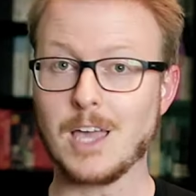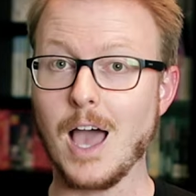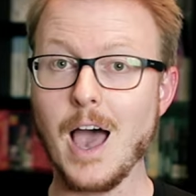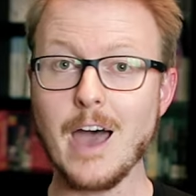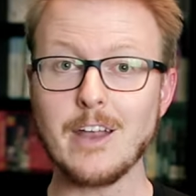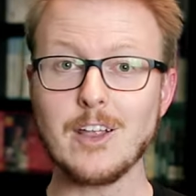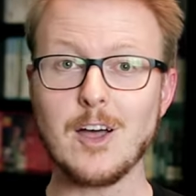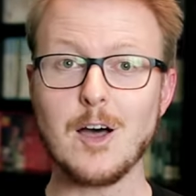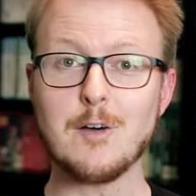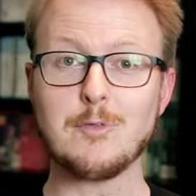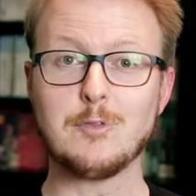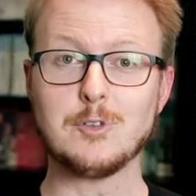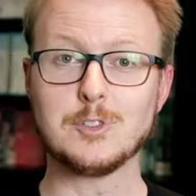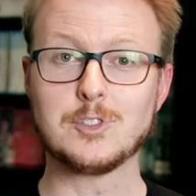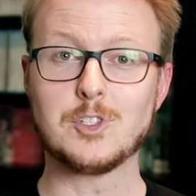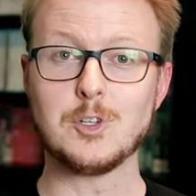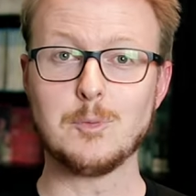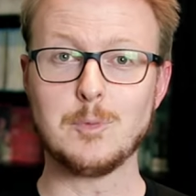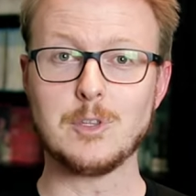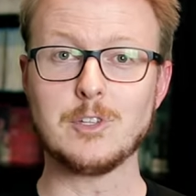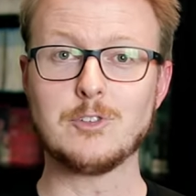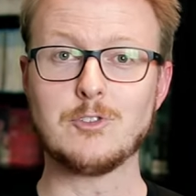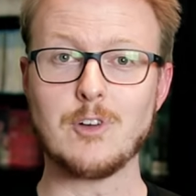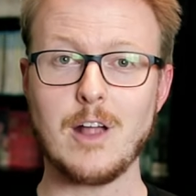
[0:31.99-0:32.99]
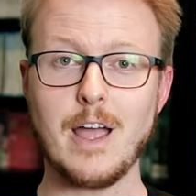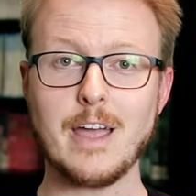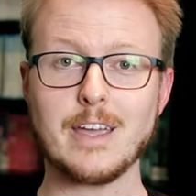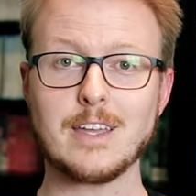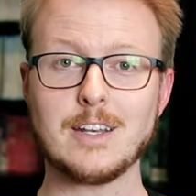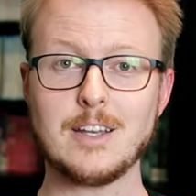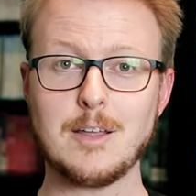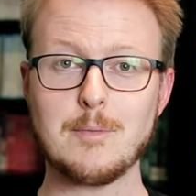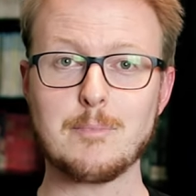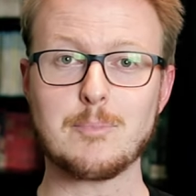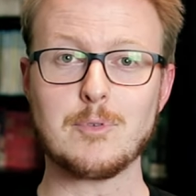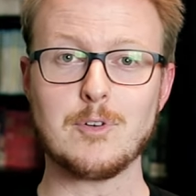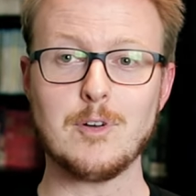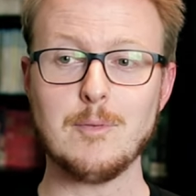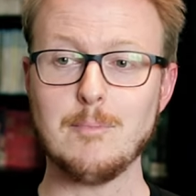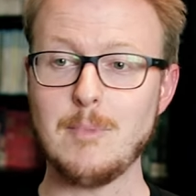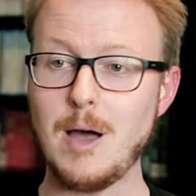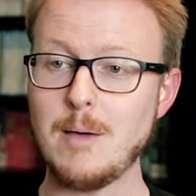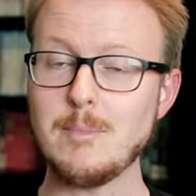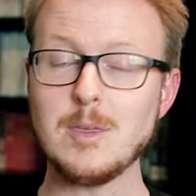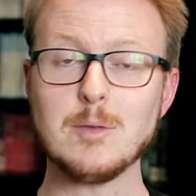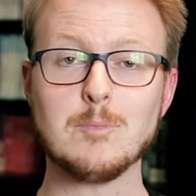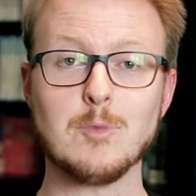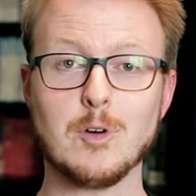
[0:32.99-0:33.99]
god-awful Tomb of the Dragon Emperor
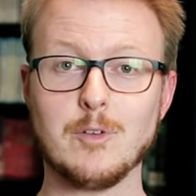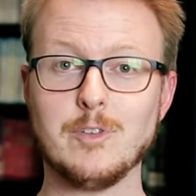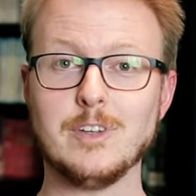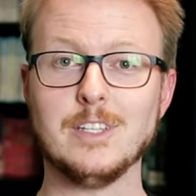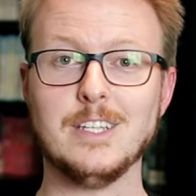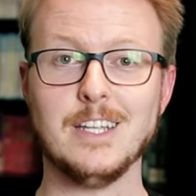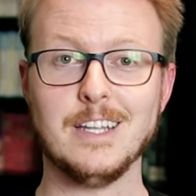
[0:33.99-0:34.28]
mummy movie